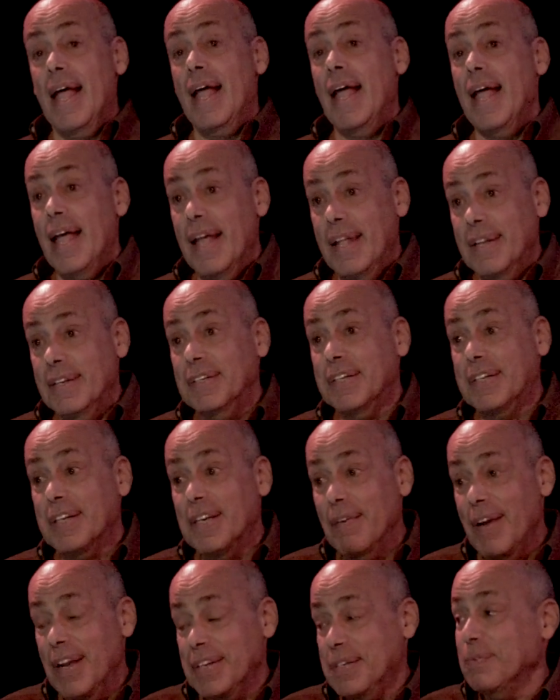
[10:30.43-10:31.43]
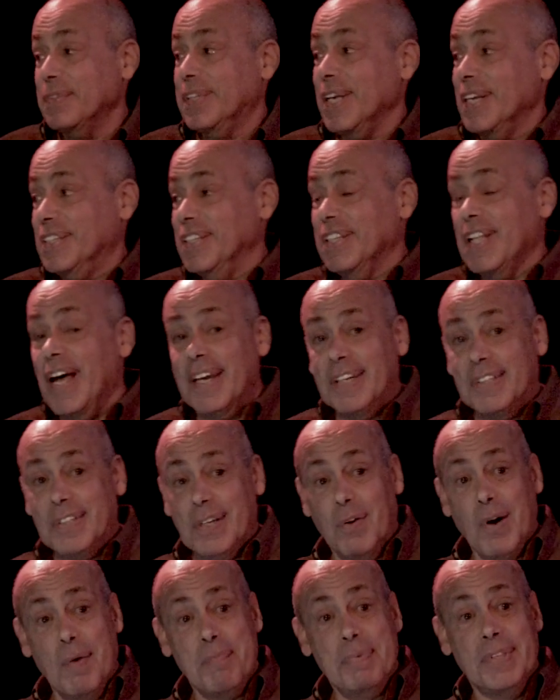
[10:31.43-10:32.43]
And you can imagine what that's like
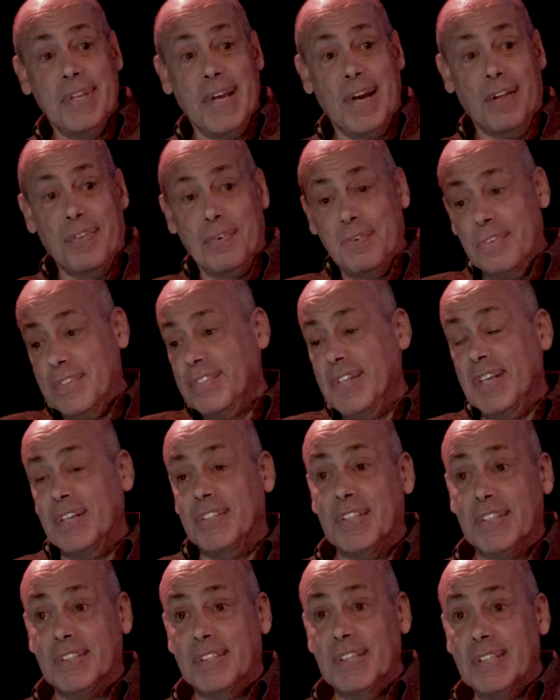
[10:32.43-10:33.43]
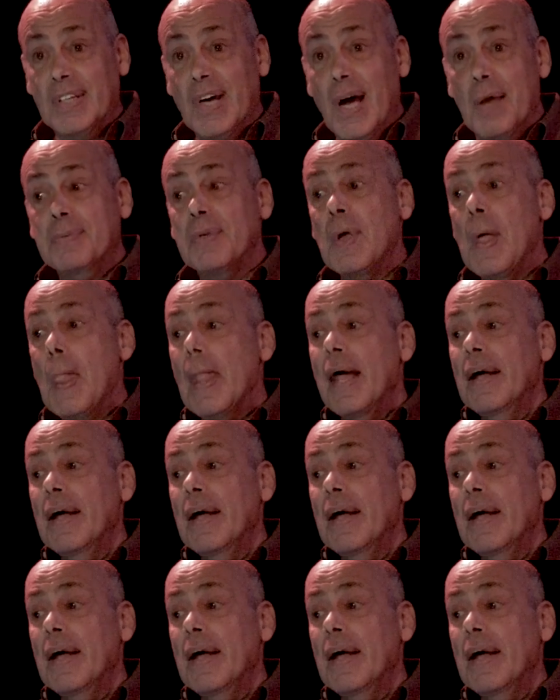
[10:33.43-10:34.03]
to go up and down through this thing 60 times.